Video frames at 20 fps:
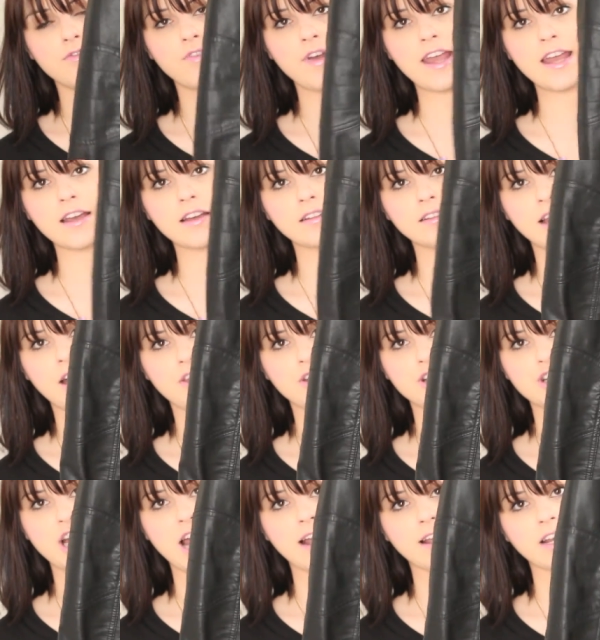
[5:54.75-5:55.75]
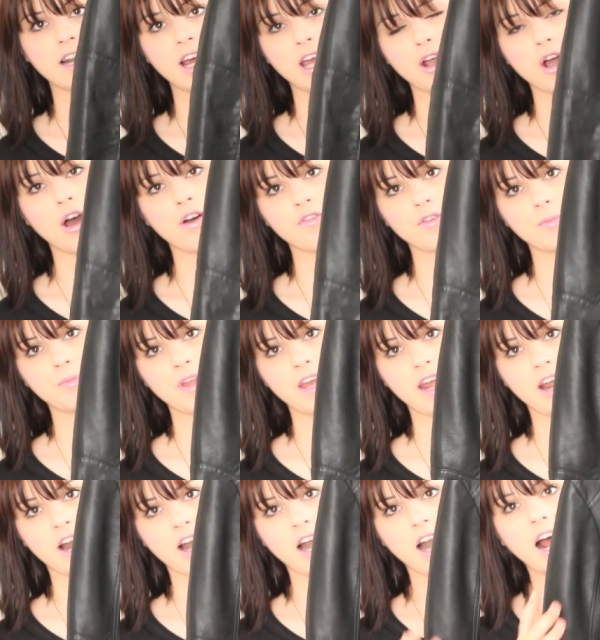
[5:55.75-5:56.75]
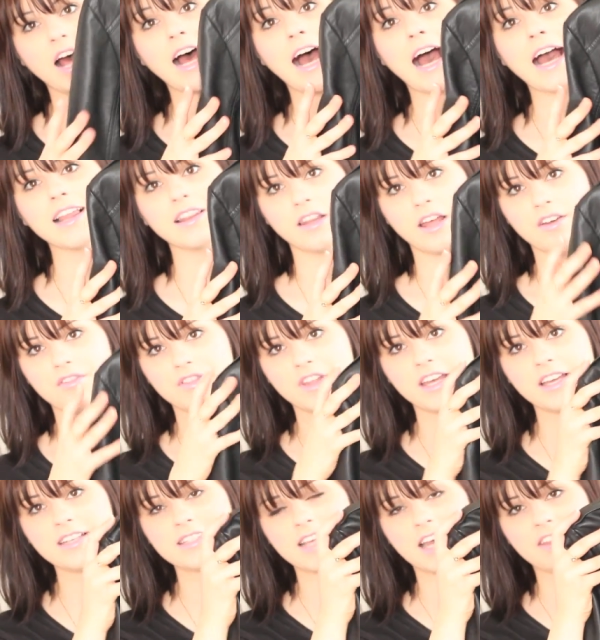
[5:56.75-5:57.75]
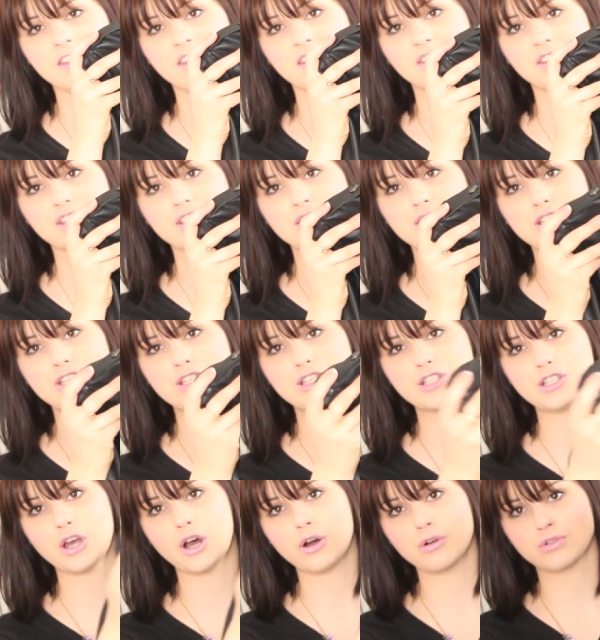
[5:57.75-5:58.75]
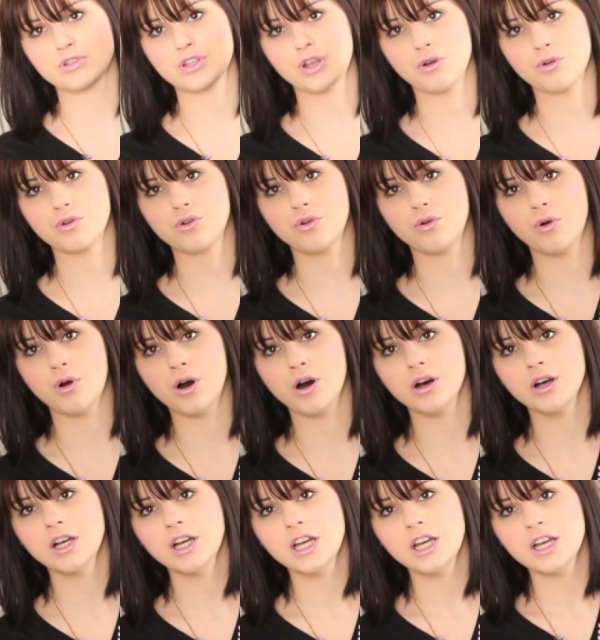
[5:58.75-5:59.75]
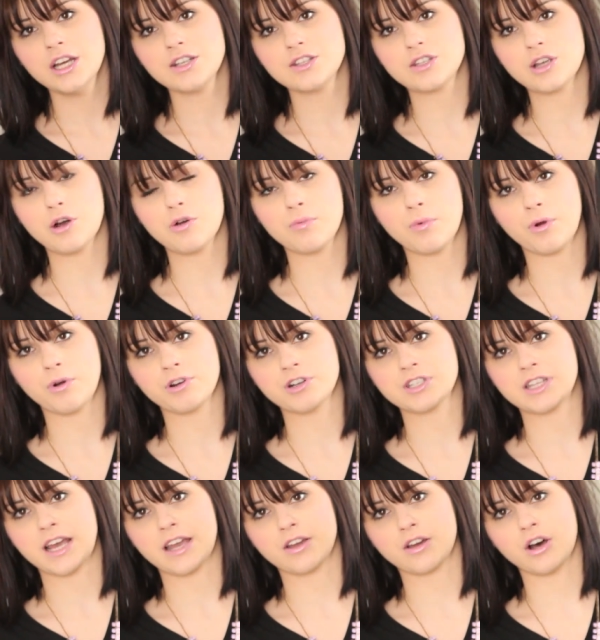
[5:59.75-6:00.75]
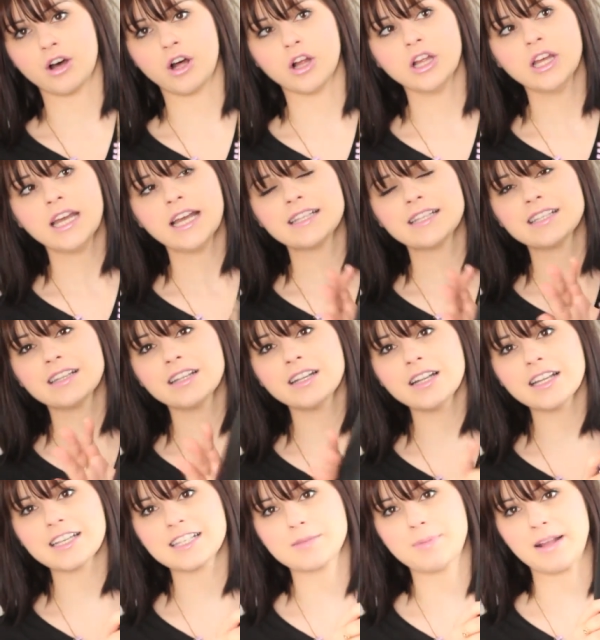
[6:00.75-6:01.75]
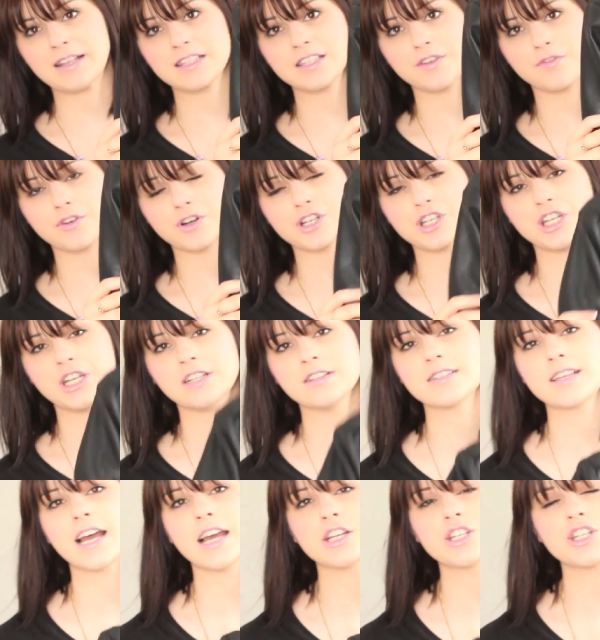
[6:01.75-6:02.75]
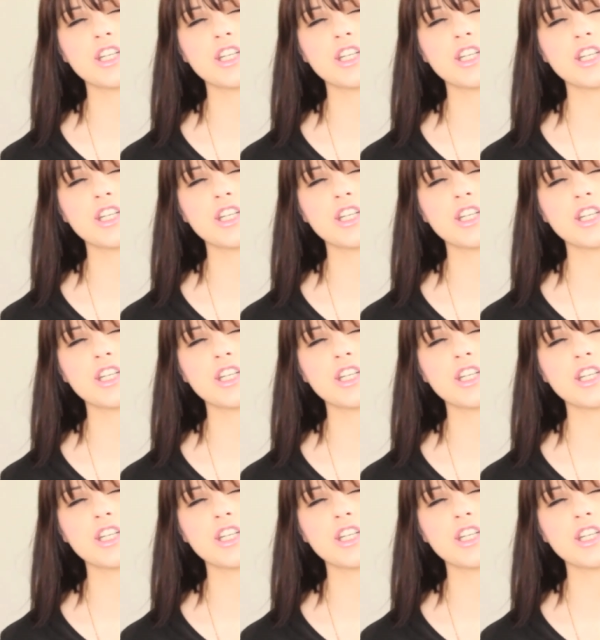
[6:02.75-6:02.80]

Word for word: fake leather jacket I got from there. I love this. I think this is so, so cool. So motorcycle. It's a little expensive for SheInside.